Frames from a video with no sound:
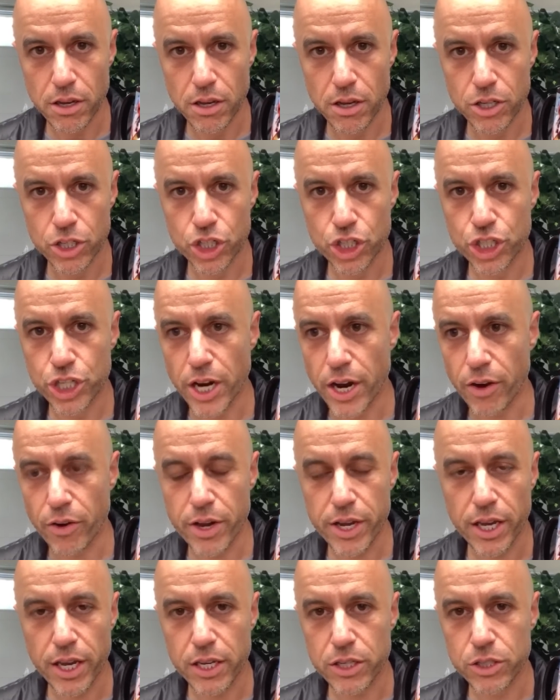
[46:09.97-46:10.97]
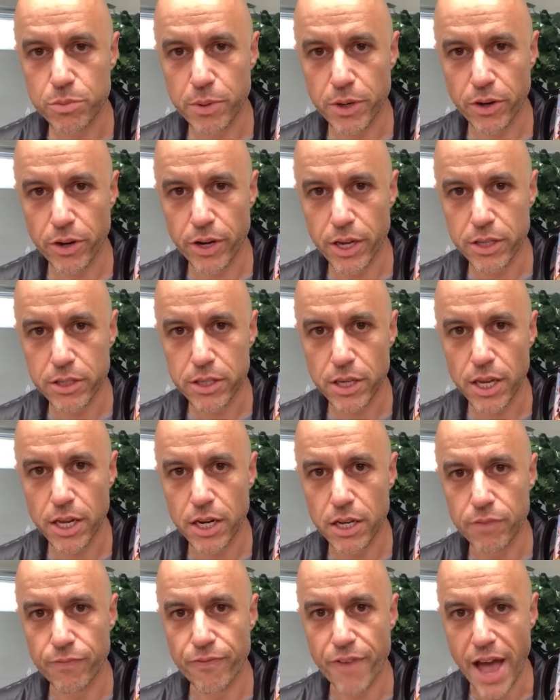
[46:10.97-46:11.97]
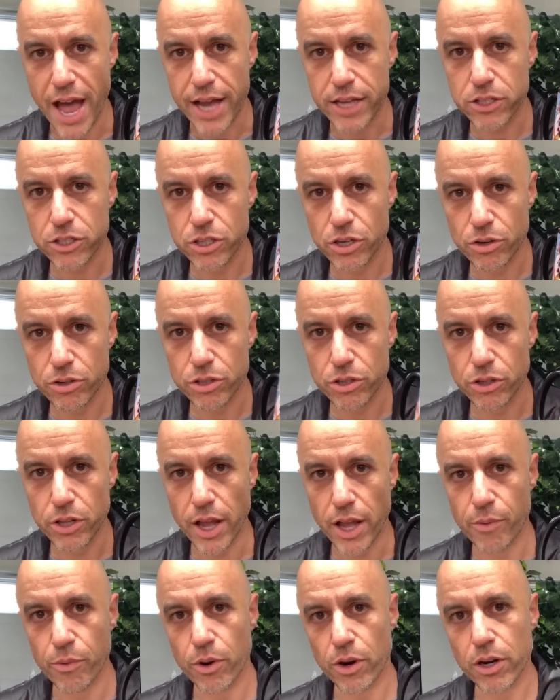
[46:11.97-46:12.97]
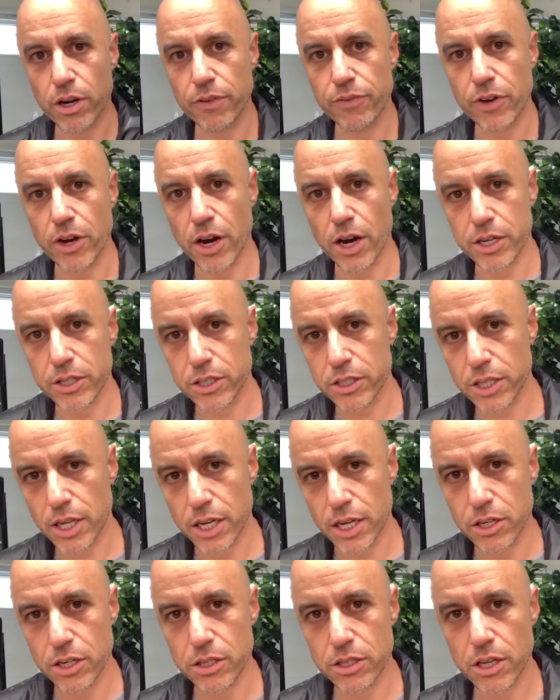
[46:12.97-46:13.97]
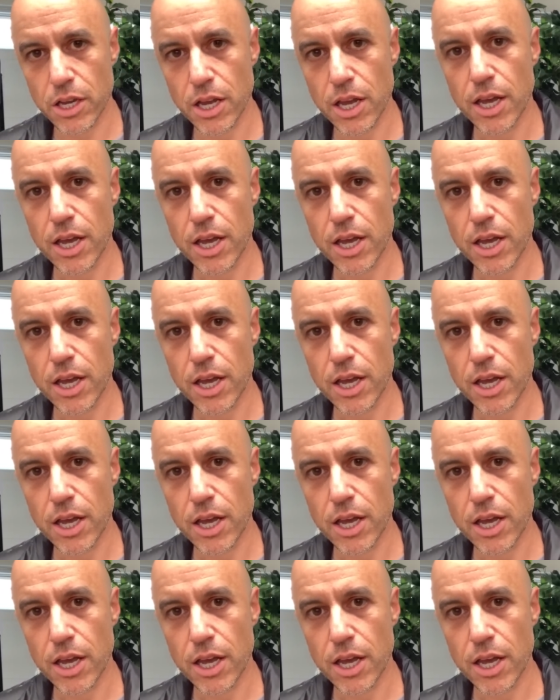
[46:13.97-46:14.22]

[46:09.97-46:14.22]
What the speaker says: Sharing experience in a vast social network of conscious agents